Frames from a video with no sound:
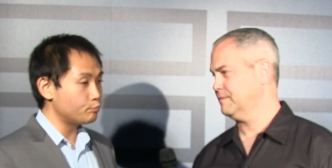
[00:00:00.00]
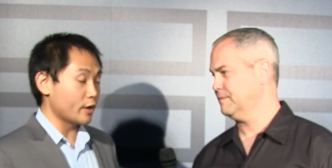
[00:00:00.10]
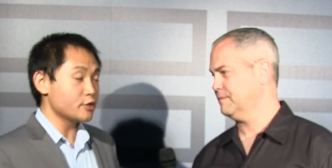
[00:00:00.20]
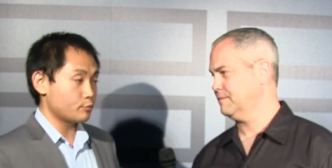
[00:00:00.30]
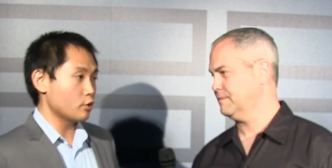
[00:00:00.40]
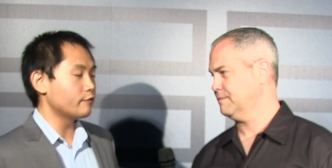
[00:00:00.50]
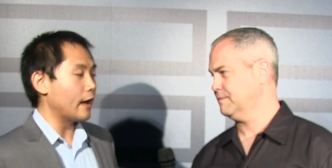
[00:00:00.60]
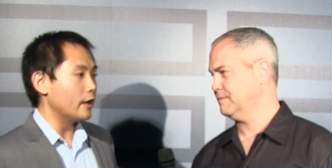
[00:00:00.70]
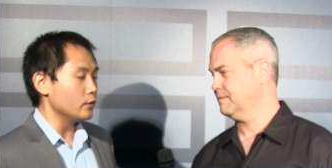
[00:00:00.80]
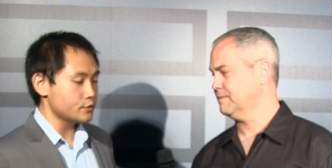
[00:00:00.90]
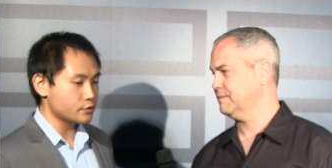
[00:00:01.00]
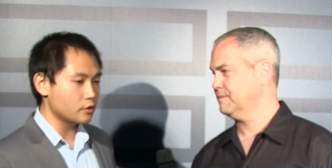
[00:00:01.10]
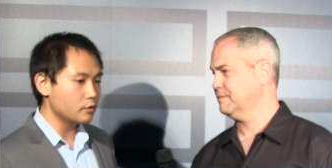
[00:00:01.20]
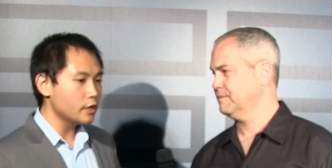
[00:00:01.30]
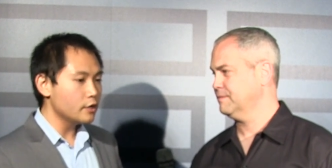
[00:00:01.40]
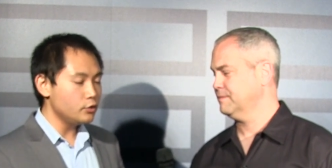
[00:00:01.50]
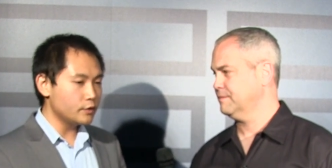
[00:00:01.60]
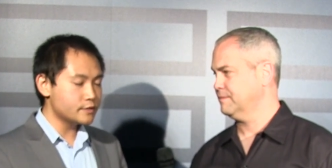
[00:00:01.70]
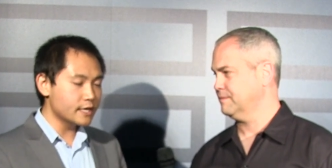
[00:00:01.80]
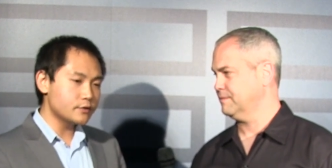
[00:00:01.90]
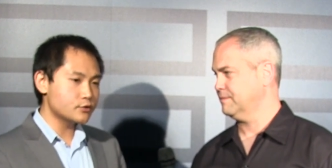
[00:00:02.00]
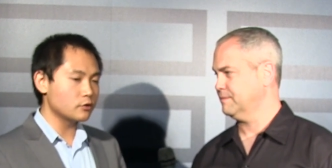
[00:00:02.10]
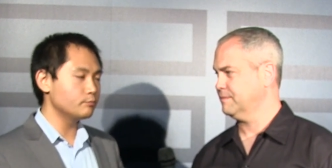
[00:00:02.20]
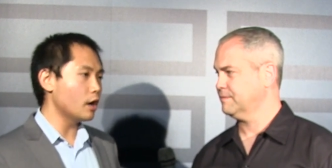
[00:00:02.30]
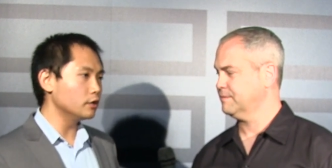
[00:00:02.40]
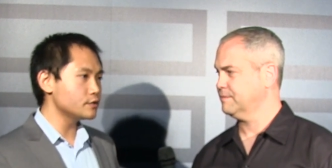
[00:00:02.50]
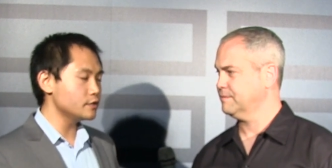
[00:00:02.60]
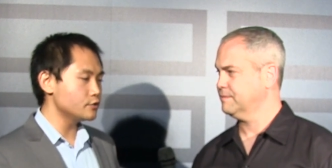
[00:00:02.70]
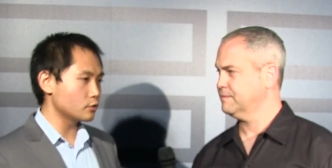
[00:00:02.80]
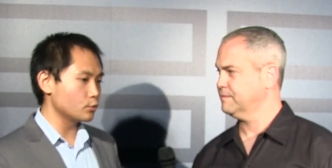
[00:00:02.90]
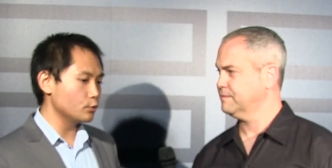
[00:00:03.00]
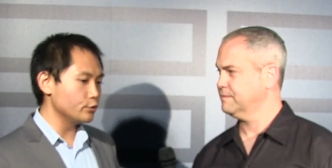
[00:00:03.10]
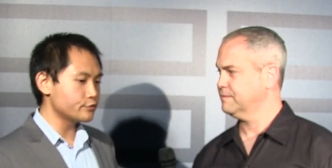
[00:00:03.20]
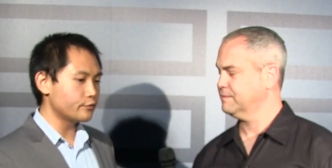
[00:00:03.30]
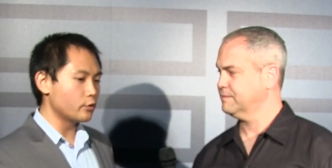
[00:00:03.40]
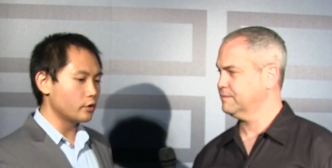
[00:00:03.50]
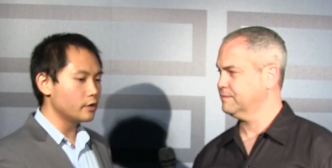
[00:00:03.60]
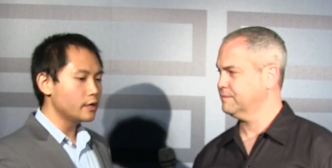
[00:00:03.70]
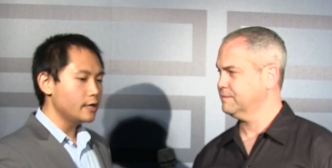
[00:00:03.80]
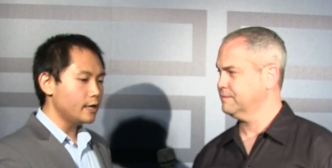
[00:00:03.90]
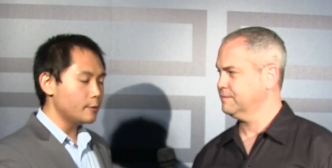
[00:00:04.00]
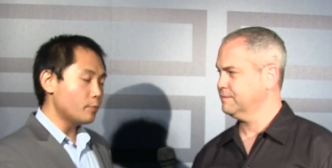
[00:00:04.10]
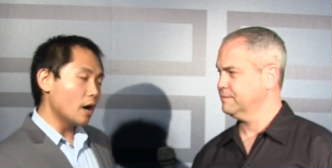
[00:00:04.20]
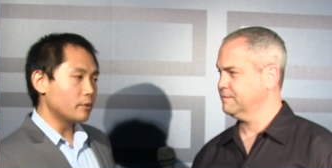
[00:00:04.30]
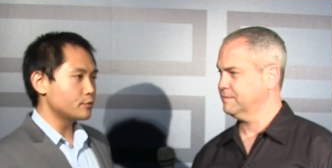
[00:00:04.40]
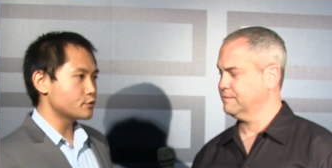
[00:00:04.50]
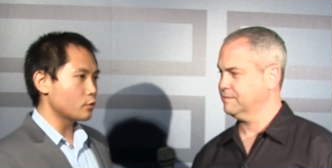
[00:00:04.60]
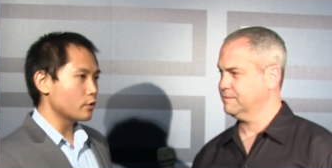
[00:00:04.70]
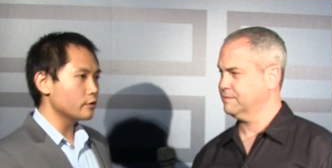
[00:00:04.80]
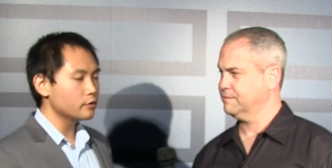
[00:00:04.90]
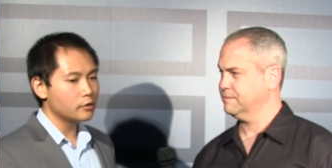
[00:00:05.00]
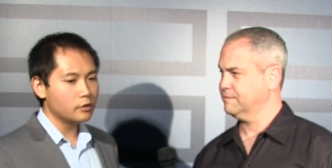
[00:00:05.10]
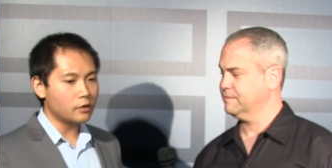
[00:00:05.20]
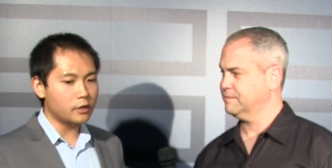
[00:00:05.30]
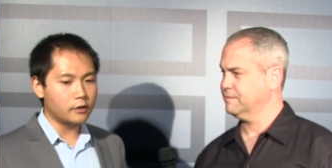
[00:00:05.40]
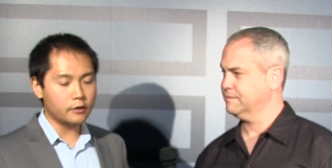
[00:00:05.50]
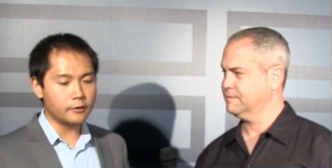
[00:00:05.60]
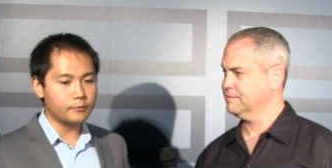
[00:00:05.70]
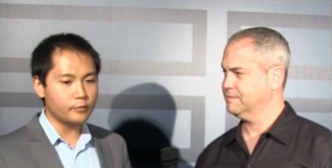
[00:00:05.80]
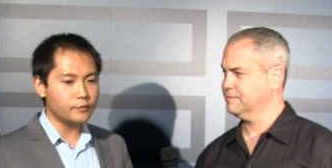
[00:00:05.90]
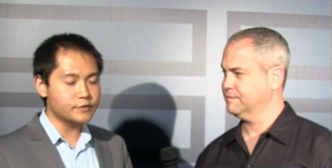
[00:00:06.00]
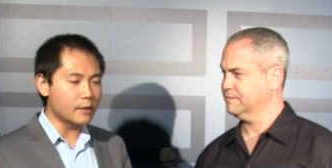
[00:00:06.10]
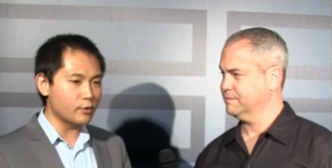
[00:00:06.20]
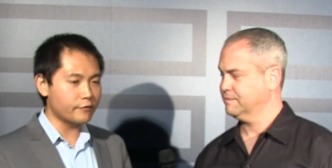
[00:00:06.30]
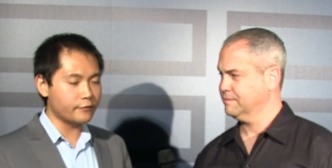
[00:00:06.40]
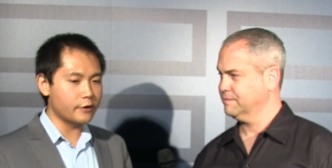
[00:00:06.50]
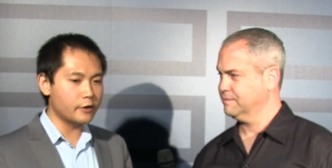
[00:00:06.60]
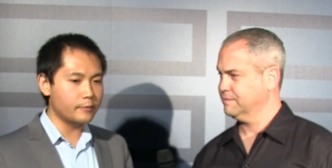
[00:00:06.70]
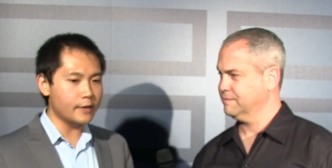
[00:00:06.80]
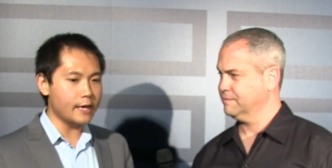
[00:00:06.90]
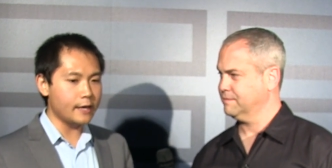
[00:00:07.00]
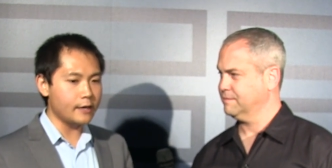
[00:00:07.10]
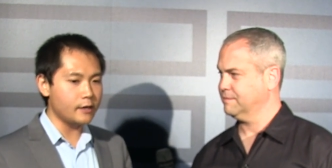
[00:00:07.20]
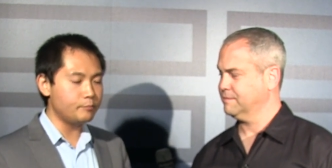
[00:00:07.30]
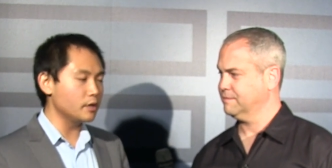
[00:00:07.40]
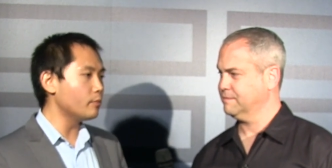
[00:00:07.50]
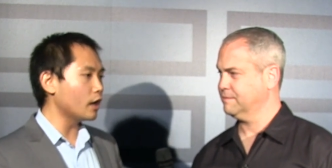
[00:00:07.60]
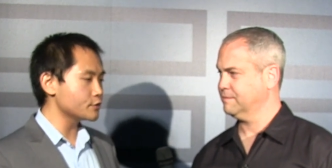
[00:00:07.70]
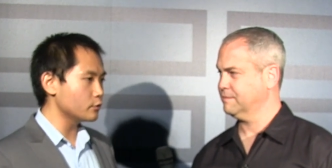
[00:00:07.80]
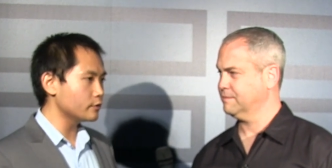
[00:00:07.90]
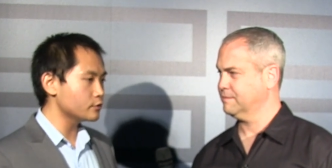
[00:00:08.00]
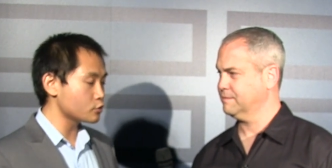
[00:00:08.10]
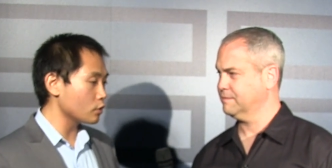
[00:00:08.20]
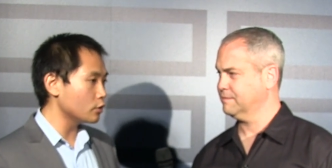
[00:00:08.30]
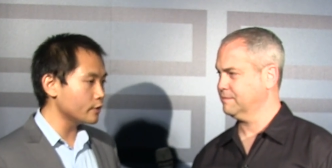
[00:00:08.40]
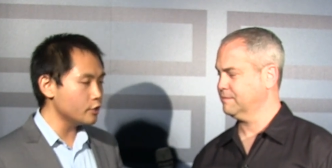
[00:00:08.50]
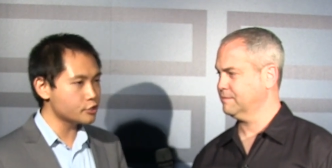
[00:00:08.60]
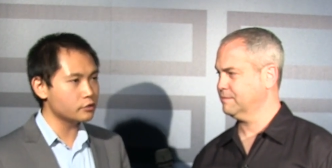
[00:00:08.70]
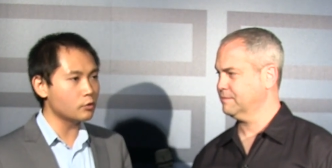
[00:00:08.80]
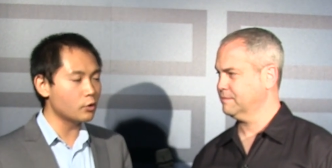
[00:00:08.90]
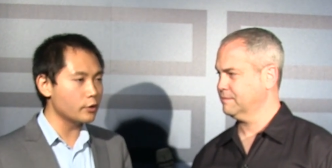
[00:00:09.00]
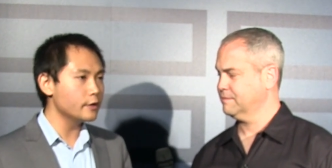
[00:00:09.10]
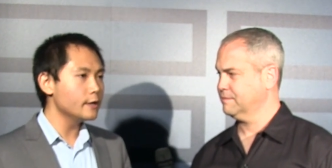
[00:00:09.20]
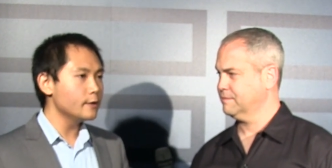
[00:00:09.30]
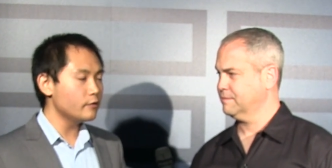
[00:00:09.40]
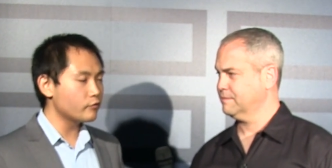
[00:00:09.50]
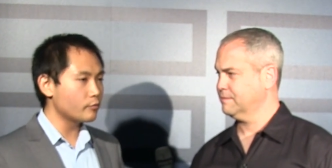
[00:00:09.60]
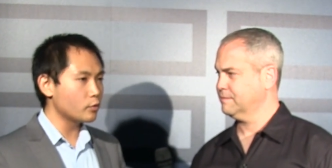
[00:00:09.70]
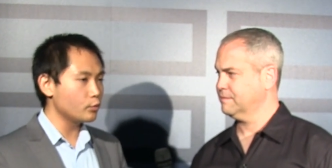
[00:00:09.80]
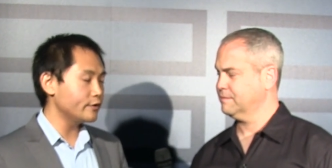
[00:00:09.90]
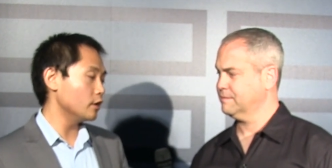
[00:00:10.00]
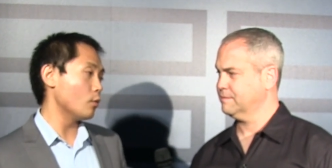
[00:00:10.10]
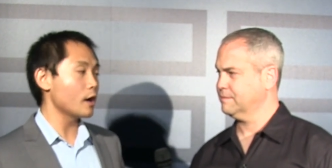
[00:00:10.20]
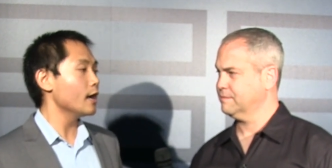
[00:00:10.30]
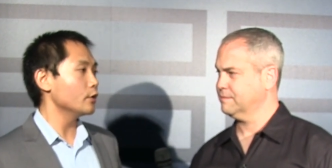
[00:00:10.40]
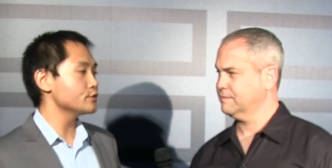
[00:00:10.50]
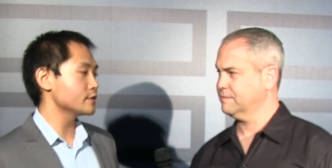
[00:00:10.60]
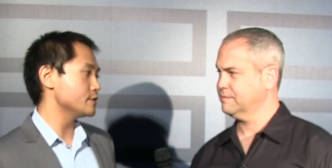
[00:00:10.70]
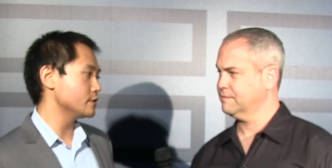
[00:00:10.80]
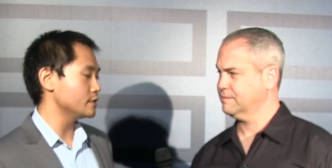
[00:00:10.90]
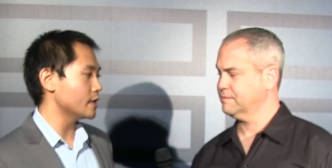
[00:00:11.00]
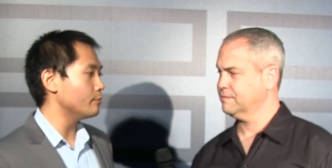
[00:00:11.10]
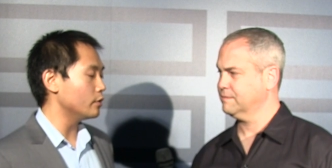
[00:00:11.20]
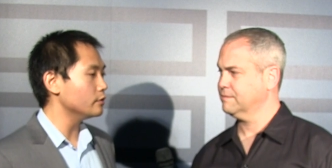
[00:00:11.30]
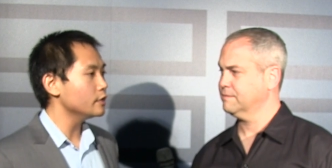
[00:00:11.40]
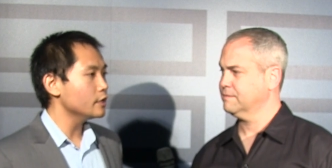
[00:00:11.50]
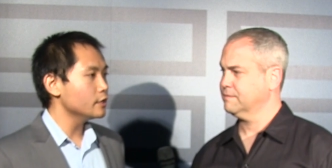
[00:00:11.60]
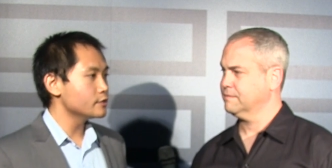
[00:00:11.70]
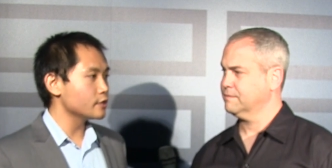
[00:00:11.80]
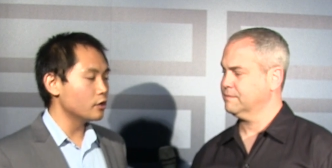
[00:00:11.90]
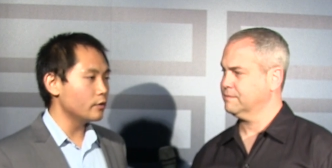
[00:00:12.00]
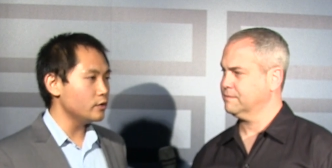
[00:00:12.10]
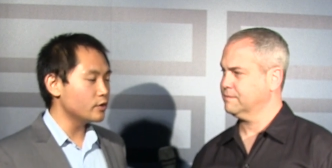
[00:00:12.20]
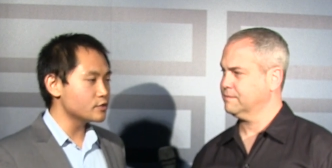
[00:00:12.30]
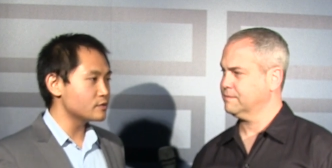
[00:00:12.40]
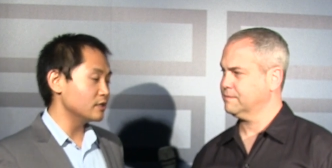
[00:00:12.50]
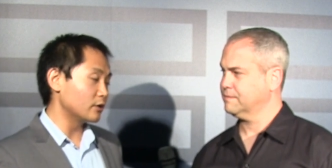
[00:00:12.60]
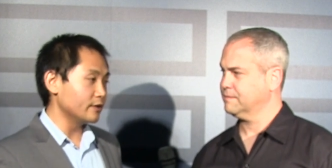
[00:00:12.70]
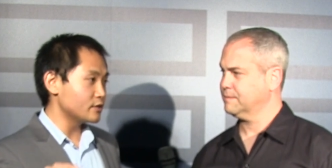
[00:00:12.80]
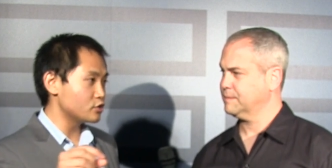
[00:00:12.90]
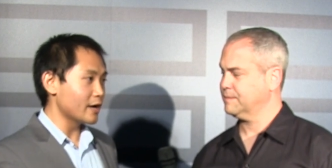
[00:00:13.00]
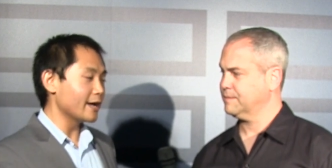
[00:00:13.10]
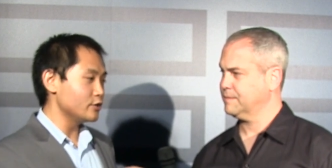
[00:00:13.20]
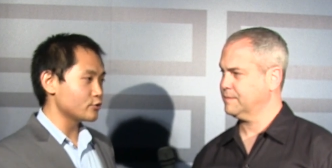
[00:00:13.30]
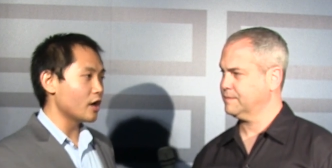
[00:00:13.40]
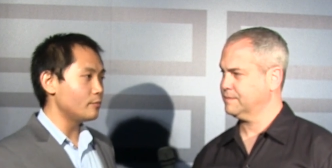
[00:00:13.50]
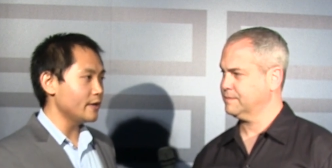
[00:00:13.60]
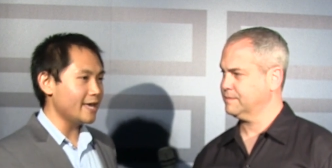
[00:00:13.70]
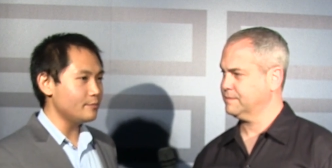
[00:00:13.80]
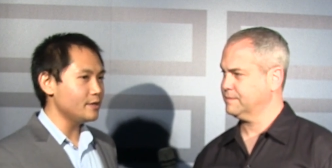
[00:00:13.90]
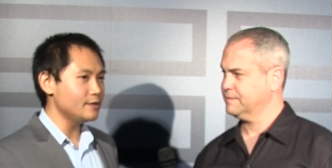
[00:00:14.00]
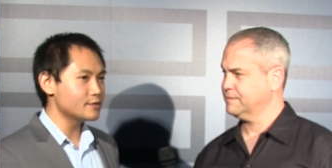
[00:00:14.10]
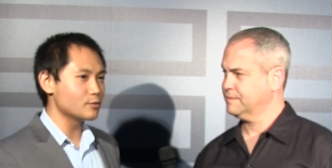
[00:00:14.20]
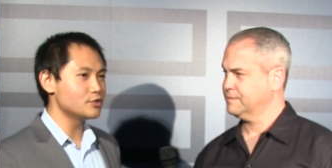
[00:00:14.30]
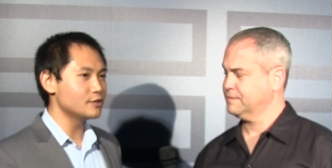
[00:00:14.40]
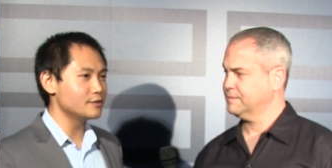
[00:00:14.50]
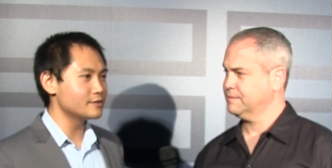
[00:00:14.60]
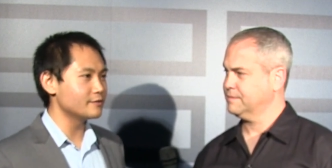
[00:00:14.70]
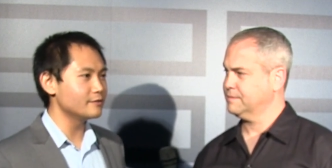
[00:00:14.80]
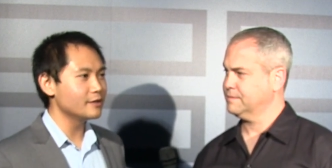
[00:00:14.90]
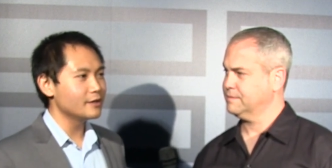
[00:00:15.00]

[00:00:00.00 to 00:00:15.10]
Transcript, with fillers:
Speaker 1: branch profiles. So you can set certain policies or rules for a pop-up store separate from a big box store location or even from a retail warehouse, as an example. So you can just literally just drag and drop AP switches and